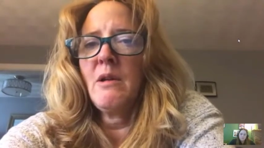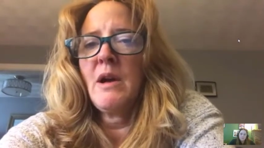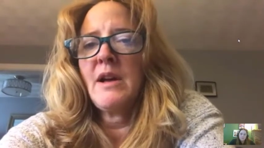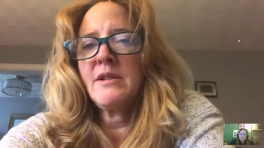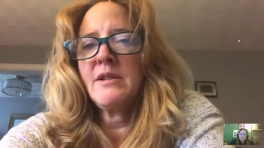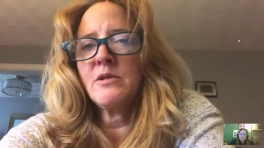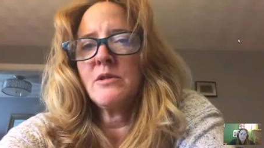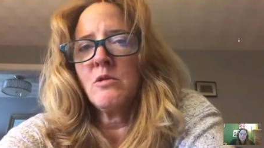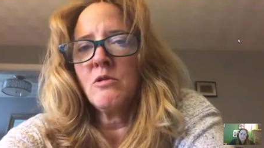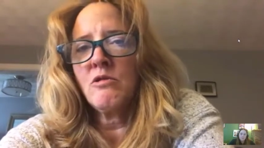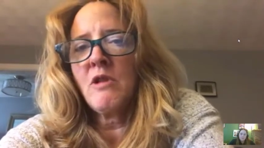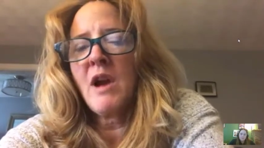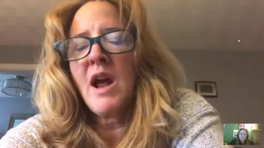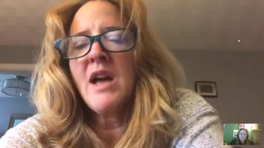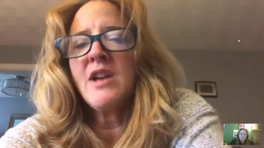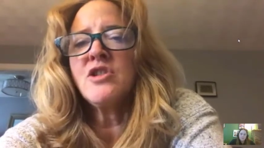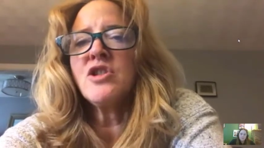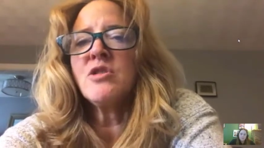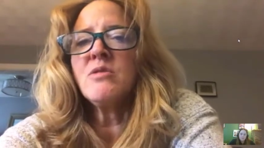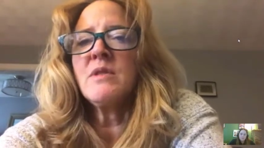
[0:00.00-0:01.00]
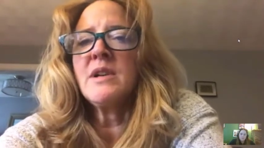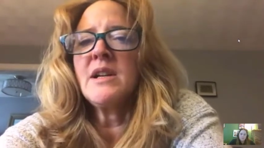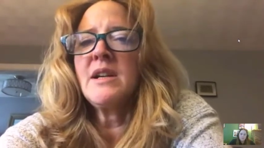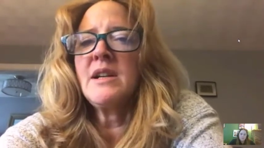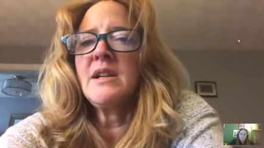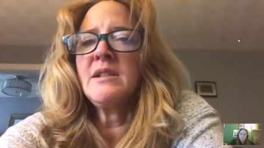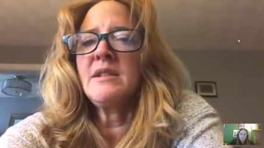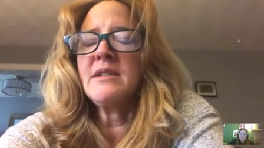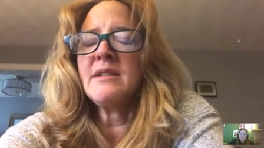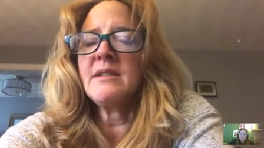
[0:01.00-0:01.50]
high school
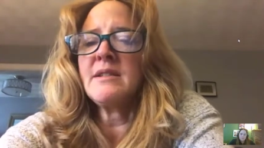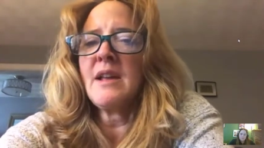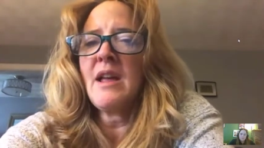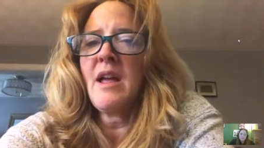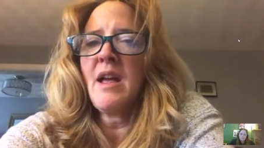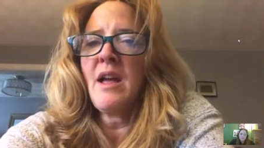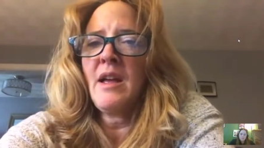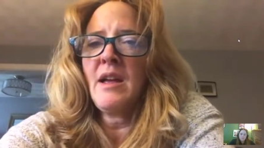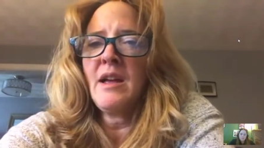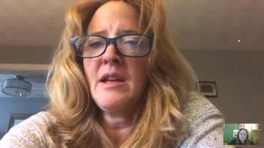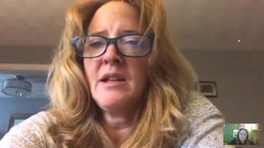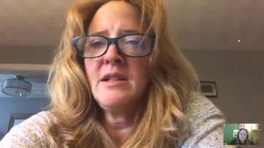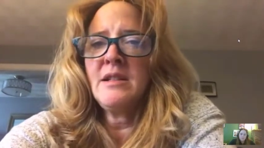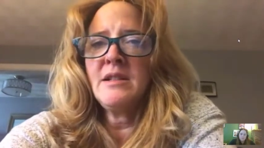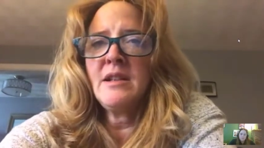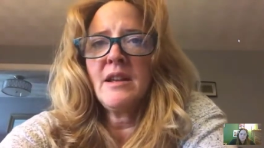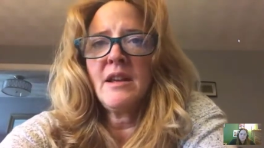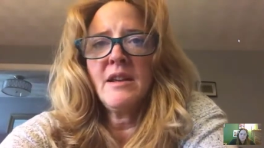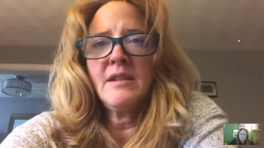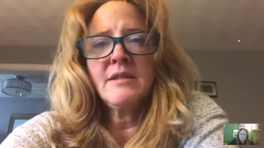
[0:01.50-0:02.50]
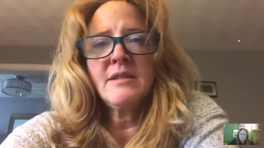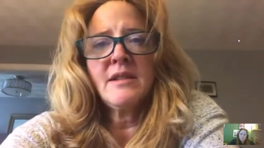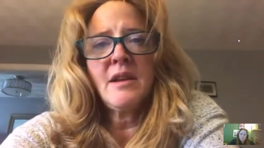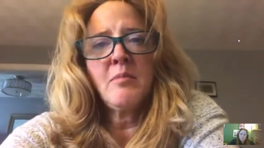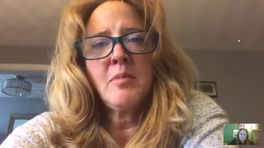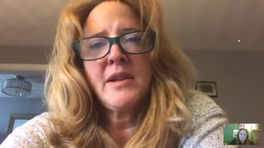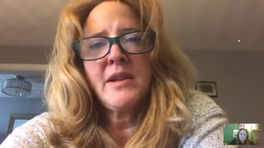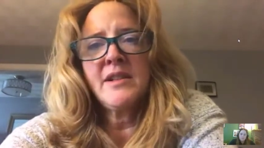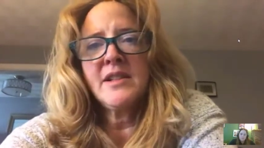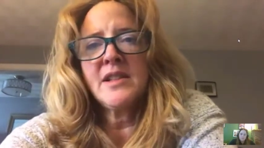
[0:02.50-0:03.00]
graduates and kids
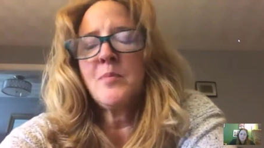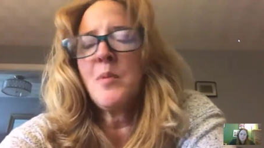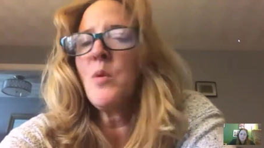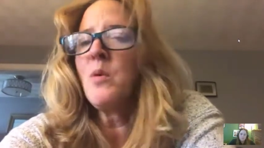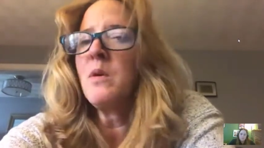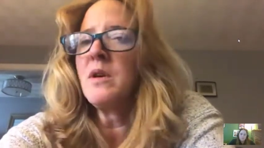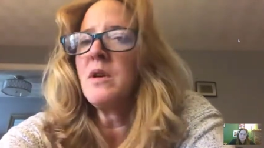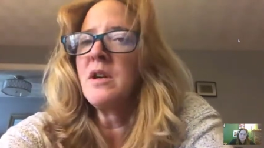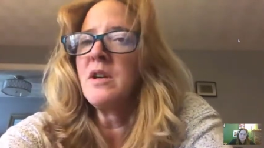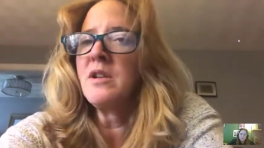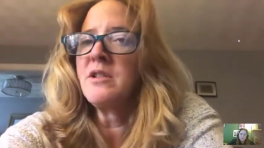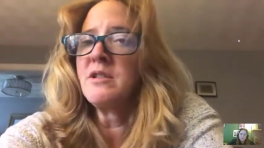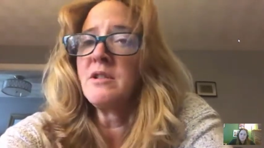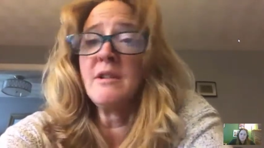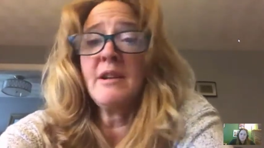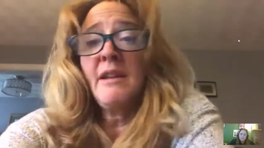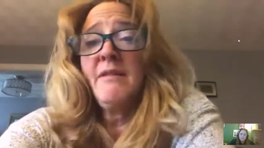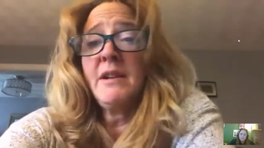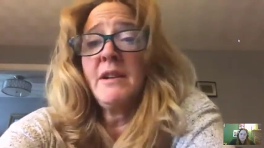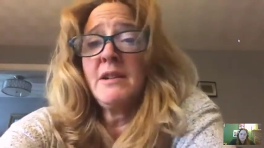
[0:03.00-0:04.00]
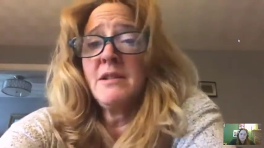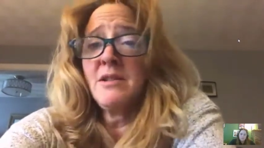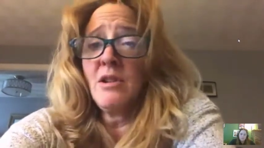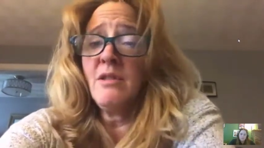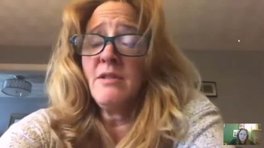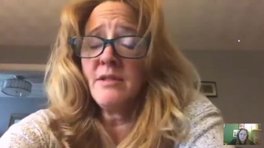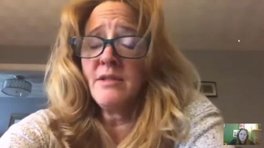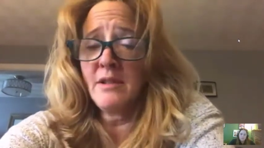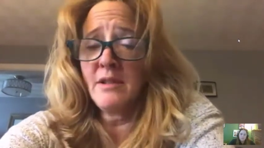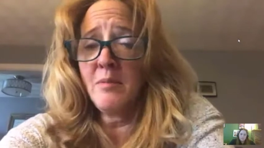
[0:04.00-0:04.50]
that play sports or even
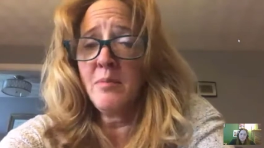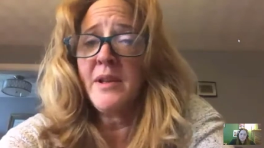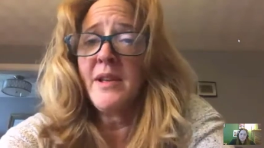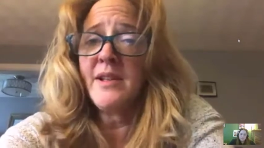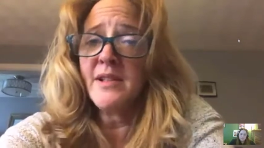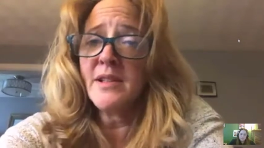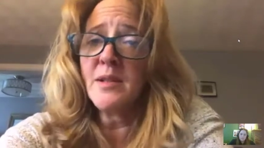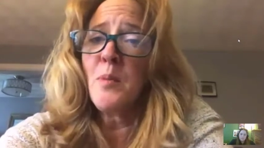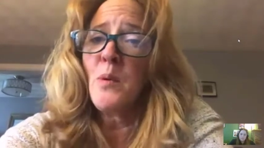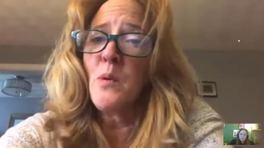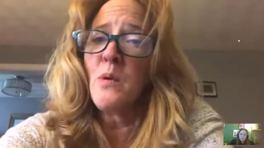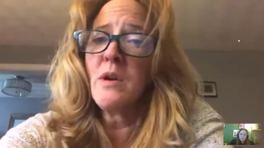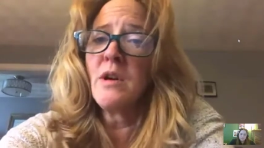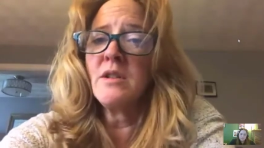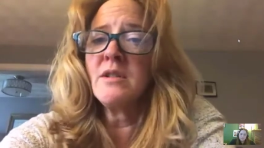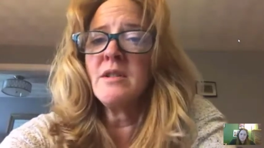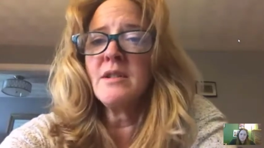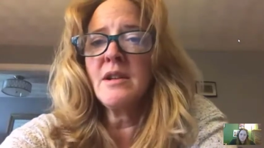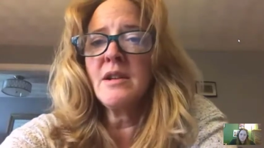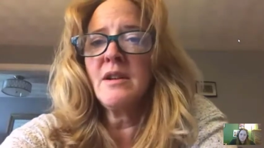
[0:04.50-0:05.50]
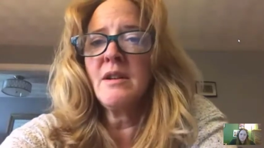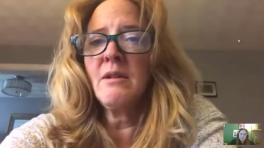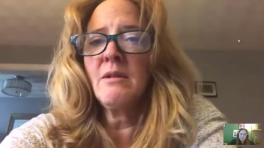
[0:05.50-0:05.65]
adults that play sports.